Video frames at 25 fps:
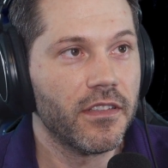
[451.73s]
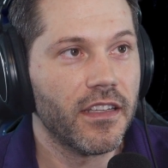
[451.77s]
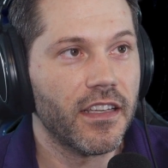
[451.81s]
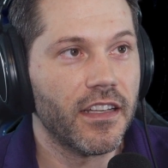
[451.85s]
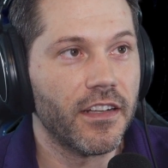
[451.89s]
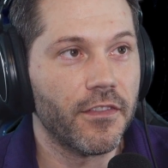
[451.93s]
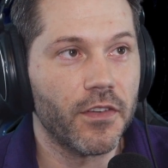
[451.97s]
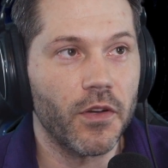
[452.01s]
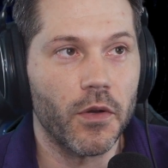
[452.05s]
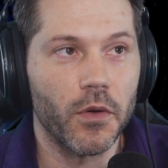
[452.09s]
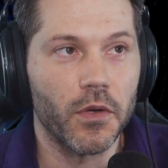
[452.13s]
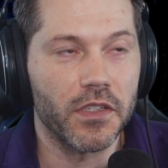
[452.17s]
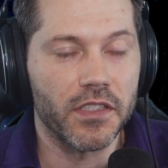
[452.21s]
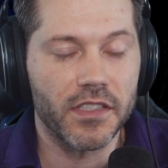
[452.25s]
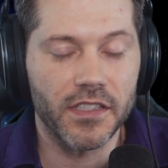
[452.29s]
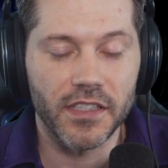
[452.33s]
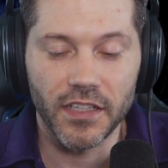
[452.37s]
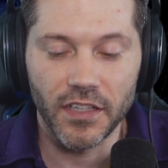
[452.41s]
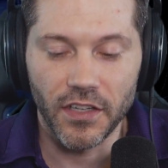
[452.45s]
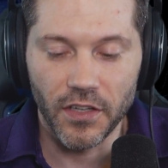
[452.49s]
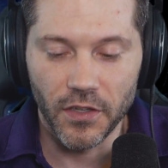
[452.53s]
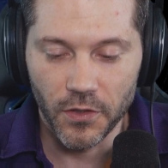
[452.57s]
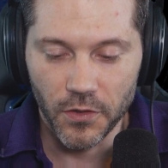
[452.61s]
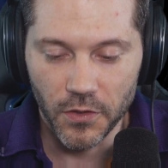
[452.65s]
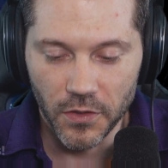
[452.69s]
And of course, you
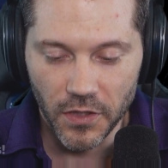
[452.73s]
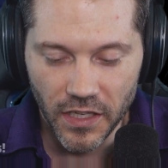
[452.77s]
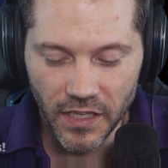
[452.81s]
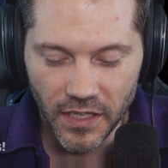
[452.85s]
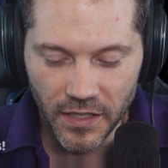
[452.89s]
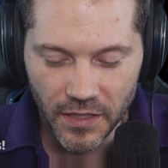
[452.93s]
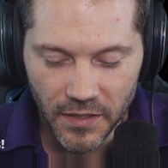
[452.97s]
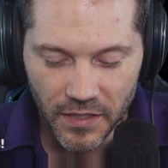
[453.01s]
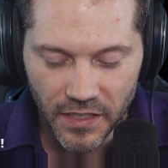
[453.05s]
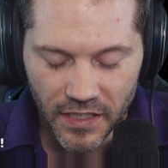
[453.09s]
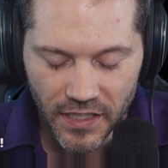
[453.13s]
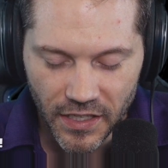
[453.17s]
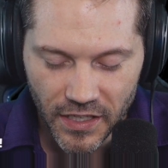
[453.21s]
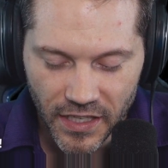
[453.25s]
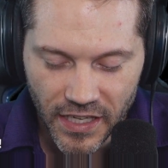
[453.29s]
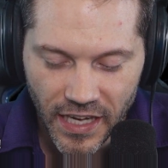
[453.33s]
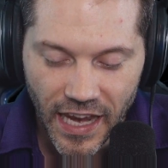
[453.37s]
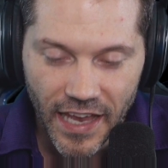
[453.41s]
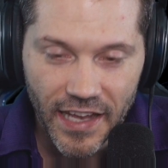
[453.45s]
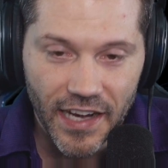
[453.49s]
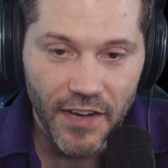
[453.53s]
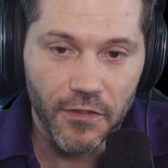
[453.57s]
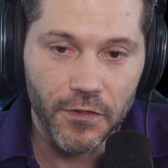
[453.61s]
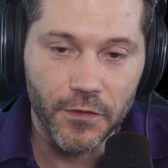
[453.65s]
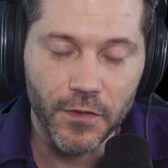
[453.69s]
know, you
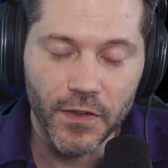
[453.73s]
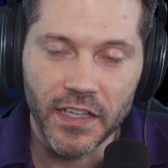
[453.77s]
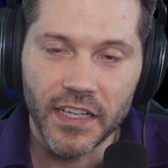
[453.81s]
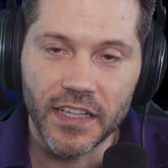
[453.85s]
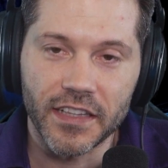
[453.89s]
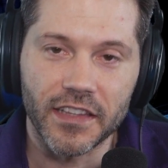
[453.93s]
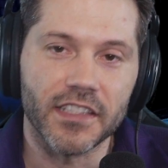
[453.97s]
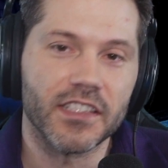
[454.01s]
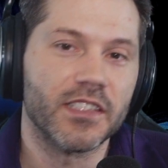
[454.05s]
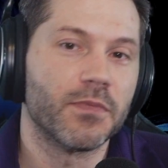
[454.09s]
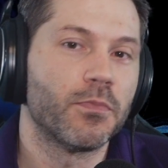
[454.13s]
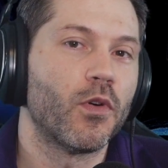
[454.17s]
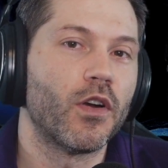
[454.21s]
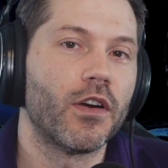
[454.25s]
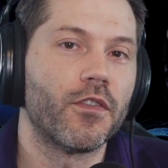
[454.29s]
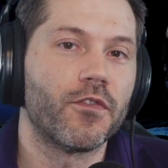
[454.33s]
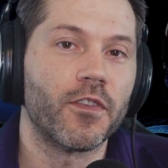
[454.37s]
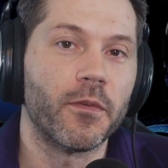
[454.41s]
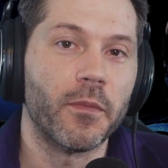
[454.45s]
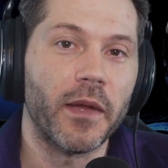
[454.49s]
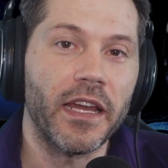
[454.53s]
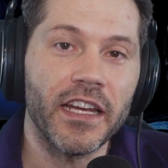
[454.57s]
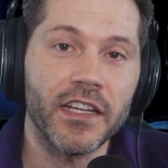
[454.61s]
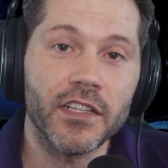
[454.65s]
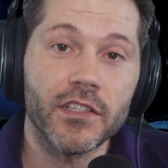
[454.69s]
can't ever forget the support
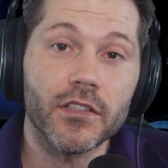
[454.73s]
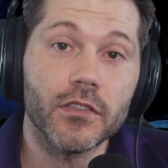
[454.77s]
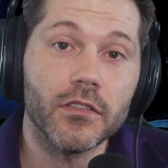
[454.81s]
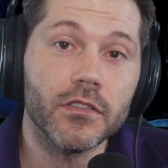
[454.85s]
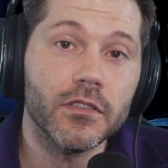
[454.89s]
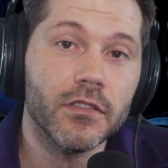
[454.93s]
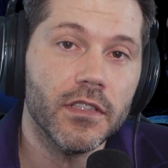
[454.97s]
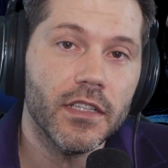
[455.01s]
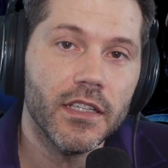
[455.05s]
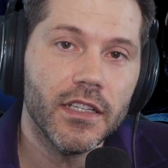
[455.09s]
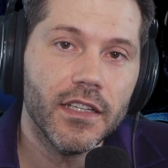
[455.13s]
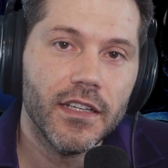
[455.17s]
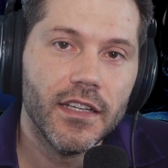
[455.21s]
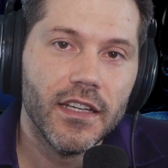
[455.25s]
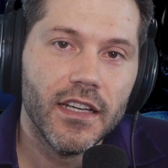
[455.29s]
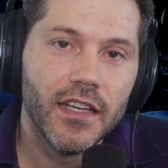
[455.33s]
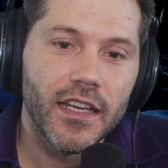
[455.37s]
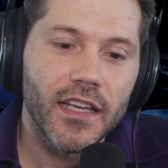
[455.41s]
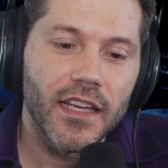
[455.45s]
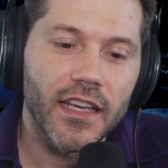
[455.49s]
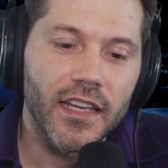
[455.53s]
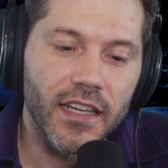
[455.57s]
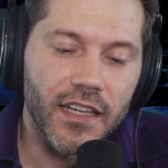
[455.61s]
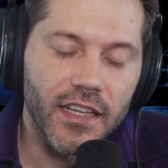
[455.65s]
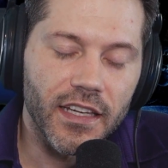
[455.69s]
from Angel
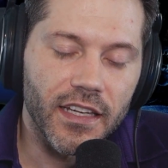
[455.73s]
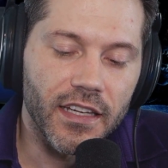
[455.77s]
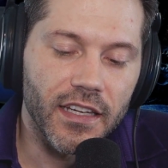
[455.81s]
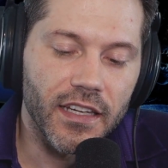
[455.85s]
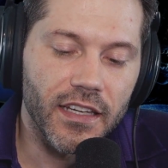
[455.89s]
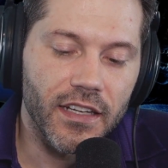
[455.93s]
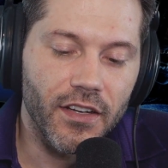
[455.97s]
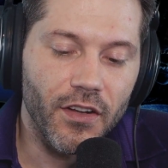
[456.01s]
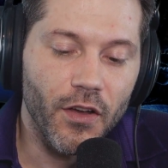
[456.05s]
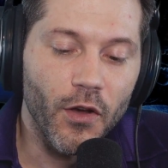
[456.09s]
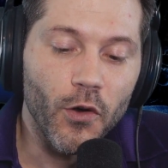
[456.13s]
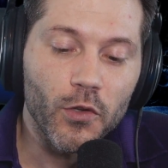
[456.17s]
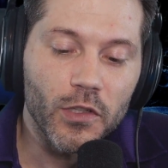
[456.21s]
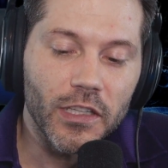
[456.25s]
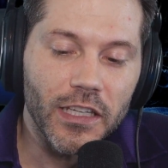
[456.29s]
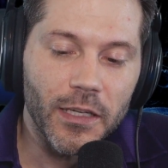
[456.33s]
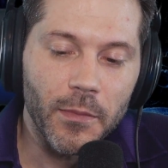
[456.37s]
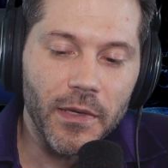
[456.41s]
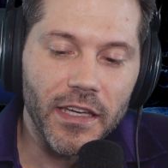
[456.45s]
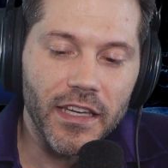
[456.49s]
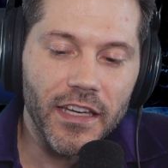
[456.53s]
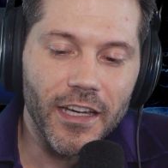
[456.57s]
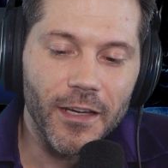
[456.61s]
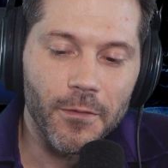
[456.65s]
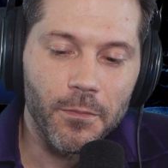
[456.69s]
and holding
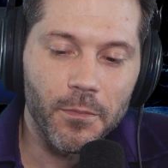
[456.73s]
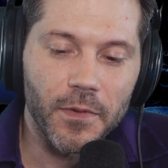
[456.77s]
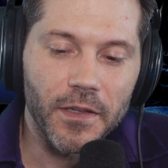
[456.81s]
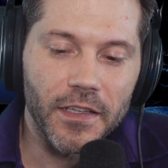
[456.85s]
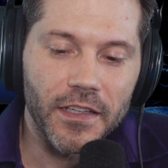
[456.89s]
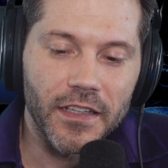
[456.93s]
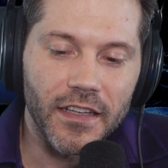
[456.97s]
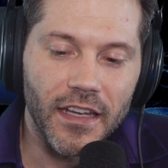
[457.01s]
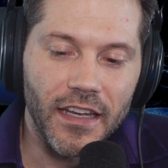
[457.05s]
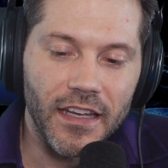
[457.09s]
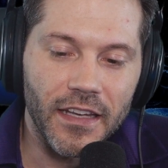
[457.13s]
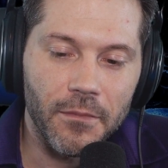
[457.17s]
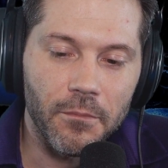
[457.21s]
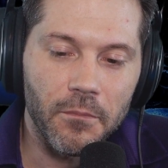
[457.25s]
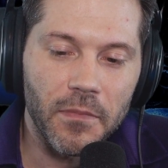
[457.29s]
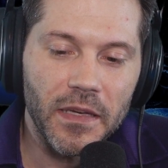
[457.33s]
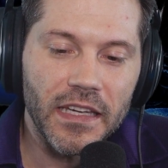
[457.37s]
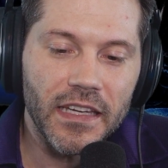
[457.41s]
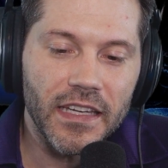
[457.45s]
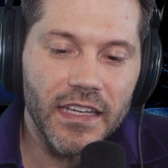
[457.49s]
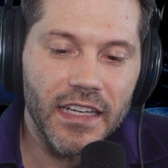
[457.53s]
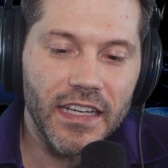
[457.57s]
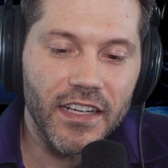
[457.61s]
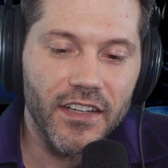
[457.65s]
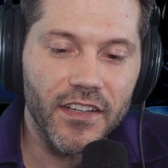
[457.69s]
me up and
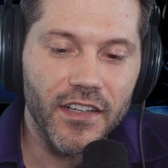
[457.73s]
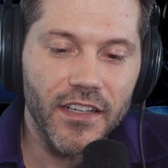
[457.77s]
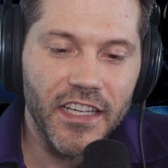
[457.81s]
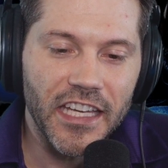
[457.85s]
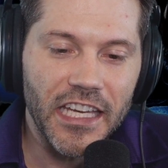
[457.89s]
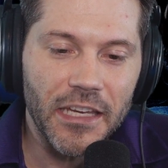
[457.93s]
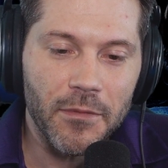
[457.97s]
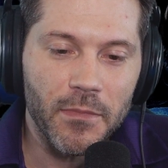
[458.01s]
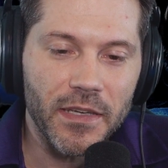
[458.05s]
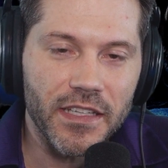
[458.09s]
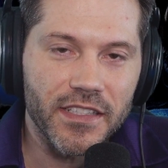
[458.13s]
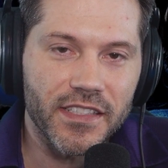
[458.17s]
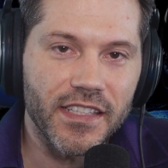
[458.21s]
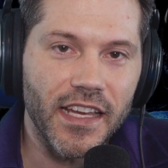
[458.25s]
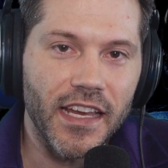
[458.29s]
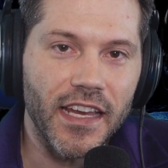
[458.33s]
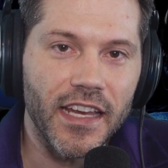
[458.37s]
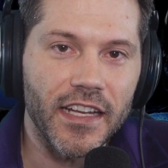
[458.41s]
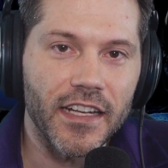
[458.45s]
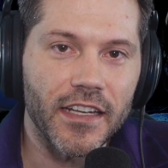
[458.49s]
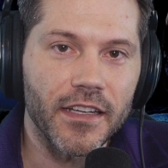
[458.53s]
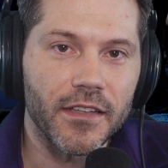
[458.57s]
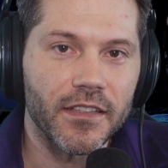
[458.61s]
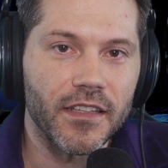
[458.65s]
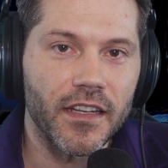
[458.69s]
being here to keep me
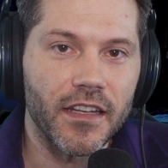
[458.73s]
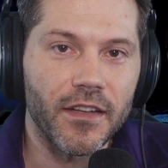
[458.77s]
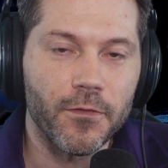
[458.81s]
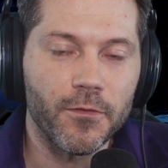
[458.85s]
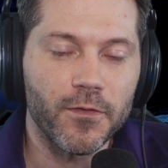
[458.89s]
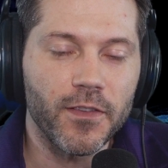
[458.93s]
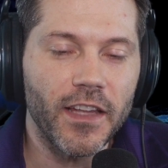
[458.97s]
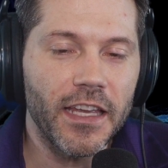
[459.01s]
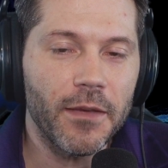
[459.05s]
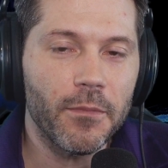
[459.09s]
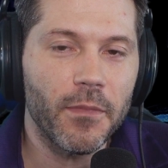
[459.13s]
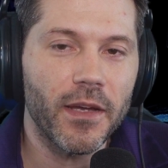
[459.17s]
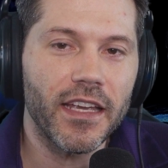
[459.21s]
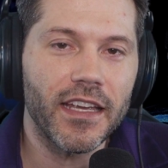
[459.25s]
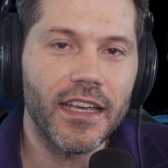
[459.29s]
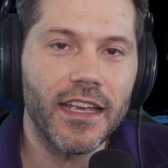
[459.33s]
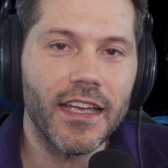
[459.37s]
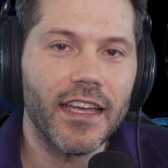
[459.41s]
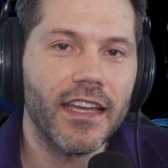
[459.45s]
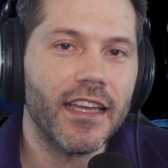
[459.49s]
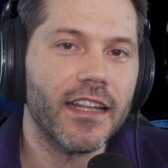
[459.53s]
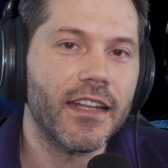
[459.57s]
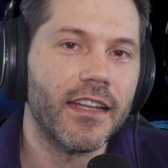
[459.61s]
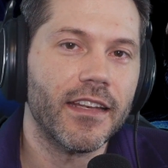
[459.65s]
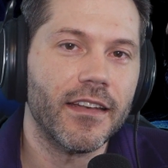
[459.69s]
sane and deflate my
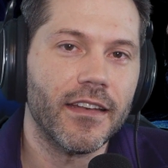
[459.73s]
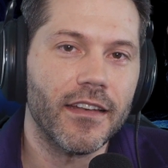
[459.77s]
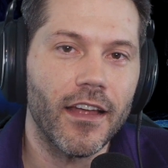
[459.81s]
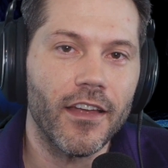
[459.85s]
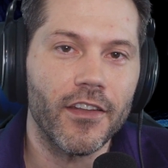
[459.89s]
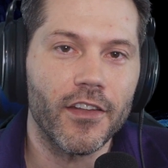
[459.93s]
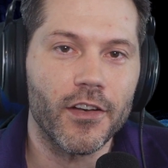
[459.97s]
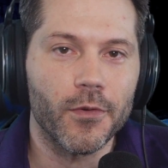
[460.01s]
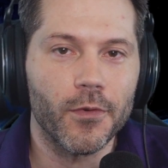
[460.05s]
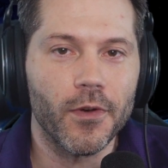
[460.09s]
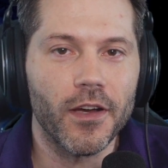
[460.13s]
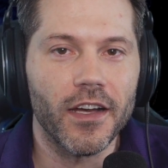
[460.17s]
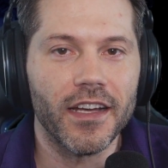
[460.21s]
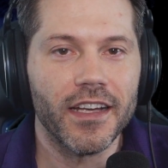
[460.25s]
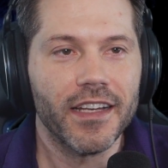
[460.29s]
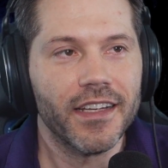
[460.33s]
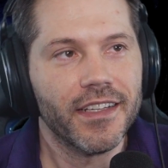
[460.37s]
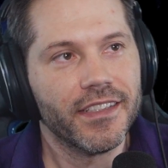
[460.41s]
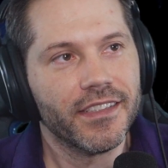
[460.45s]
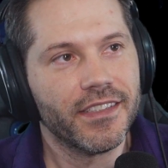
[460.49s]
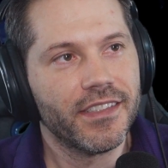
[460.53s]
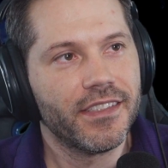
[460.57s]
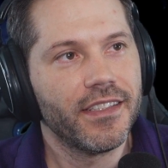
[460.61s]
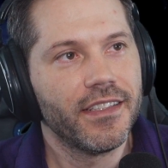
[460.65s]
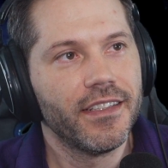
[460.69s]
head, and
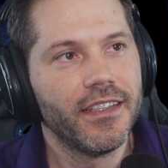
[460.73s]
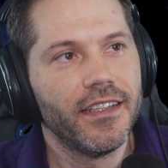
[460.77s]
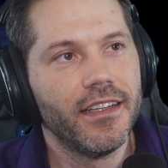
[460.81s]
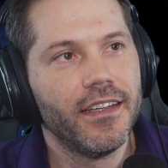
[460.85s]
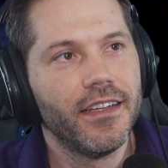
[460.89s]
otherwise